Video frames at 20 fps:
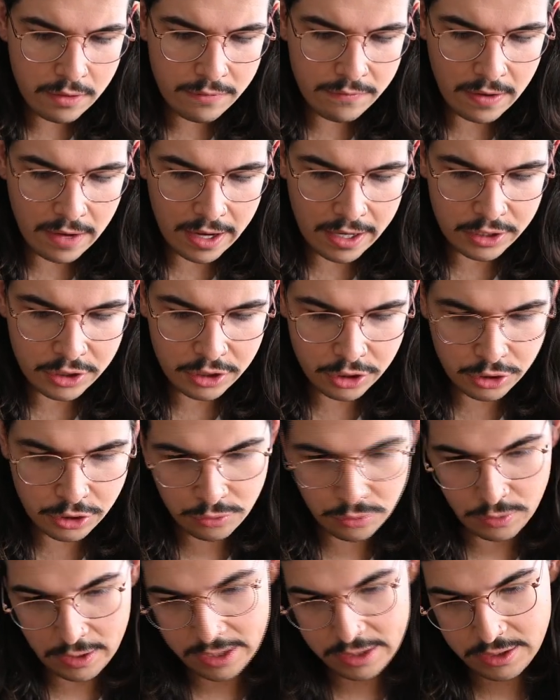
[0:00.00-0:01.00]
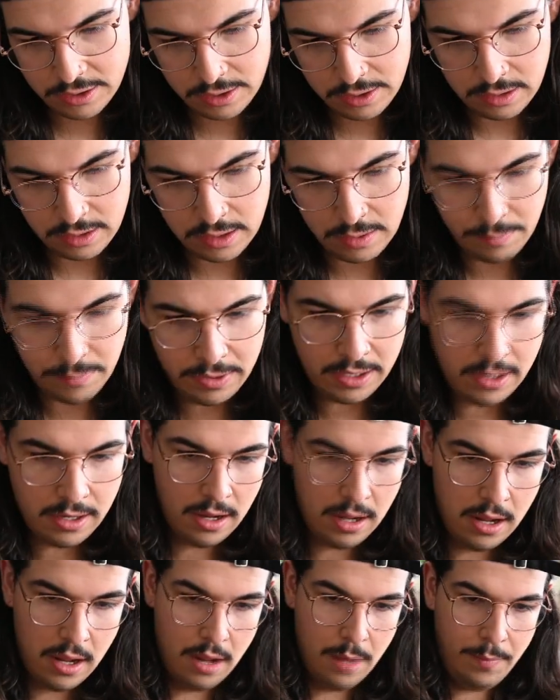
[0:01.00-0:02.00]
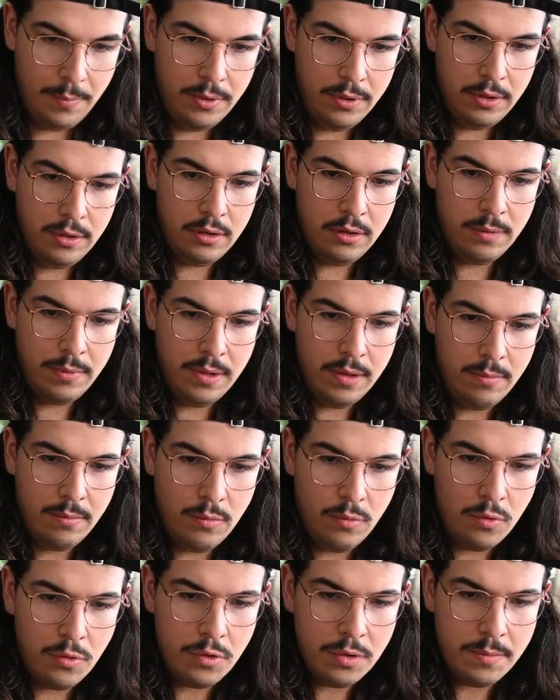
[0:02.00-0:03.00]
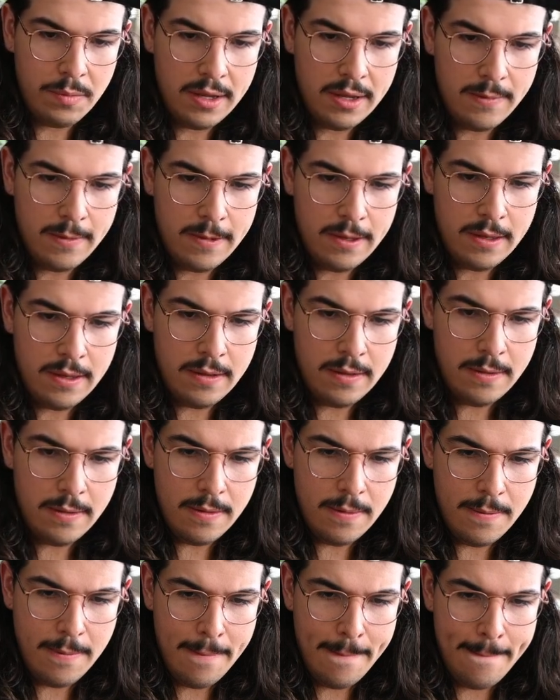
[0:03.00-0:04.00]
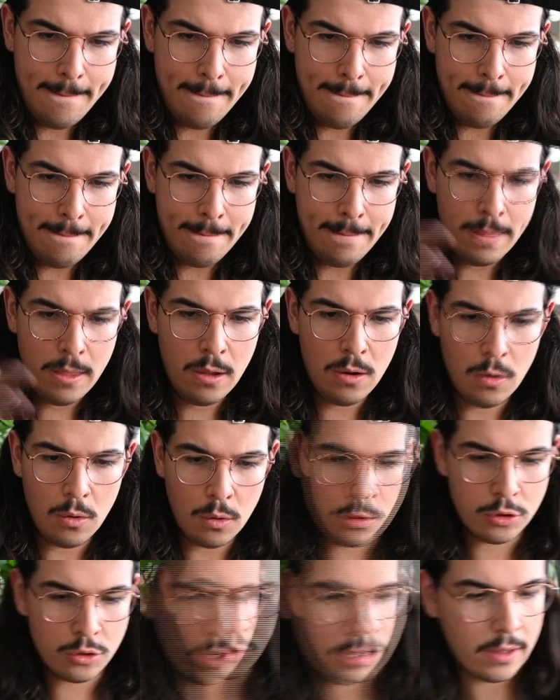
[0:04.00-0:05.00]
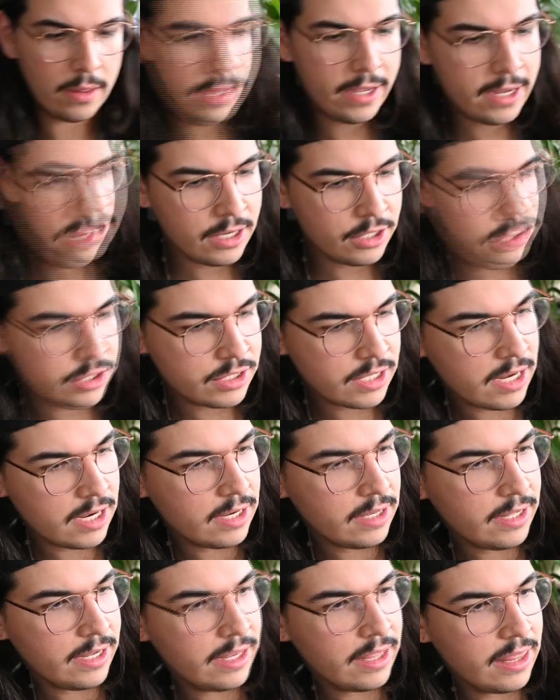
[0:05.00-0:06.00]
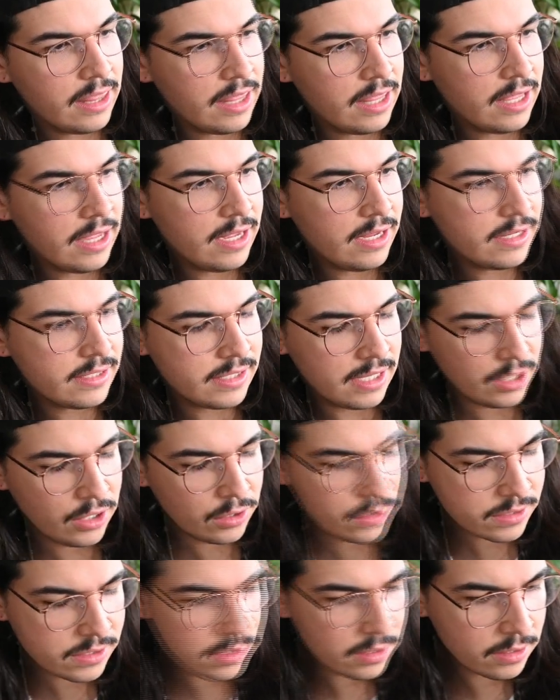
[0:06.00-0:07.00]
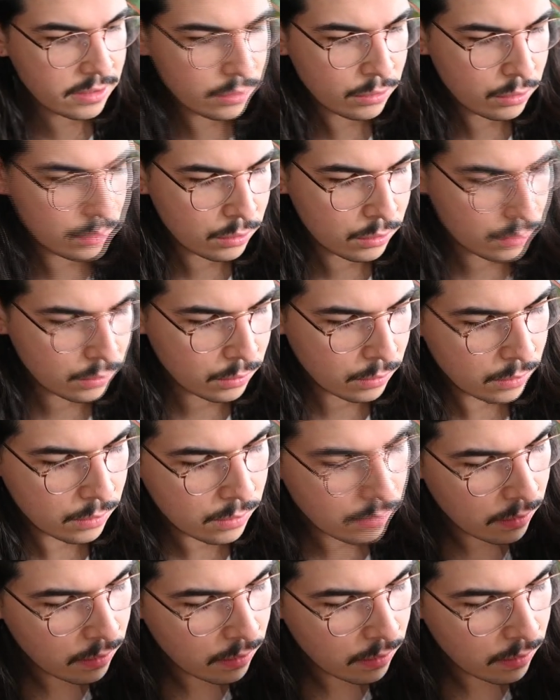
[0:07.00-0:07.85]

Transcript: if I should try to clump it up a little bit more maybe, or do I like it just kind of like this? It looks a little